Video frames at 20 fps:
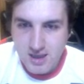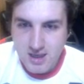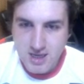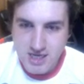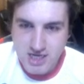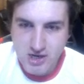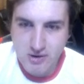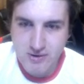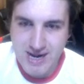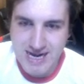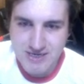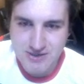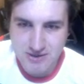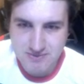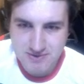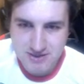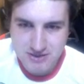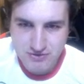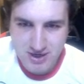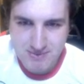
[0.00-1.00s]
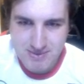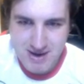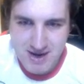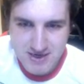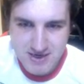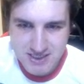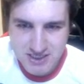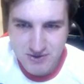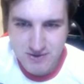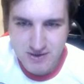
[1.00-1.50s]
Yo guys, welcome to the stream. How
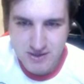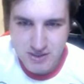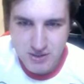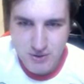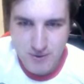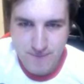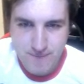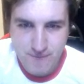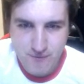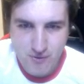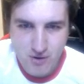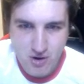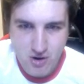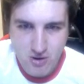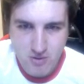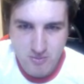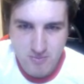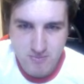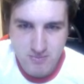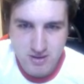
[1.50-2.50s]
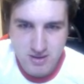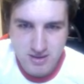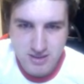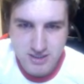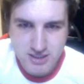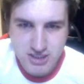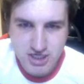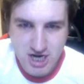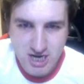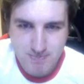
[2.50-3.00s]
you doing? You're from
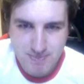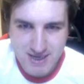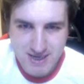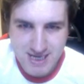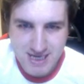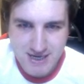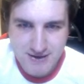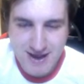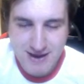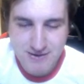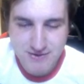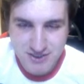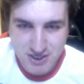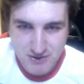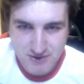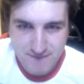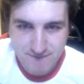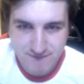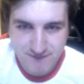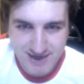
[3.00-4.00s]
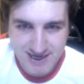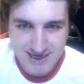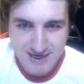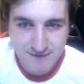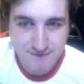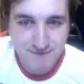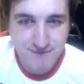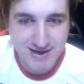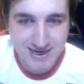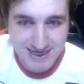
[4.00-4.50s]
JP. How's it going there? Finley.
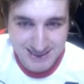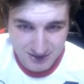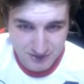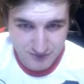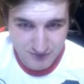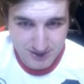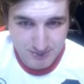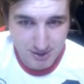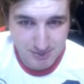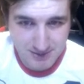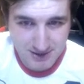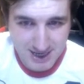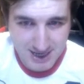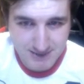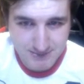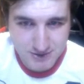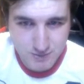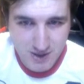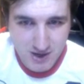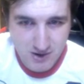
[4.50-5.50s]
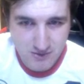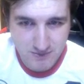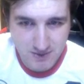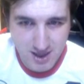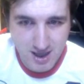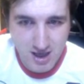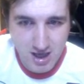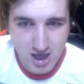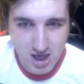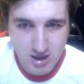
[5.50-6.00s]
Finley's another really popular name as well.
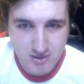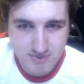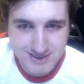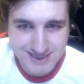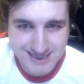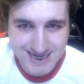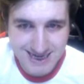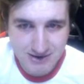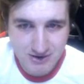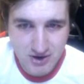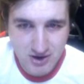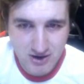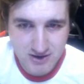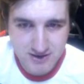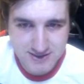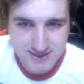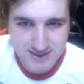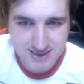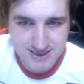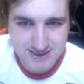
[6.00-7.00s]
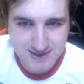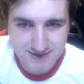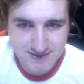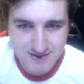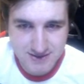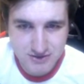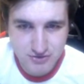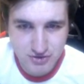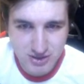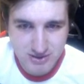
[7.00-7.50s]
Um, Diego Costa is in the
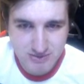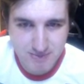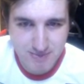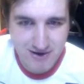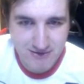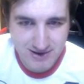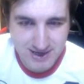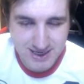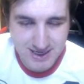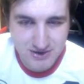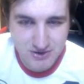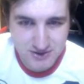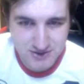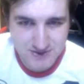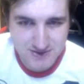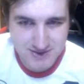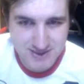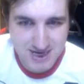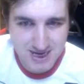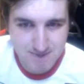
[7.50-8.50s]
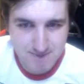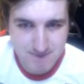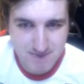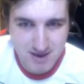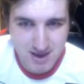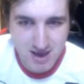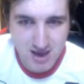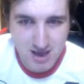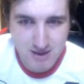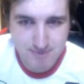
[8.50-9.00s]
stream, apparently, according to his name.
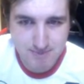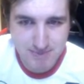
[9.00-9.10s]
Um,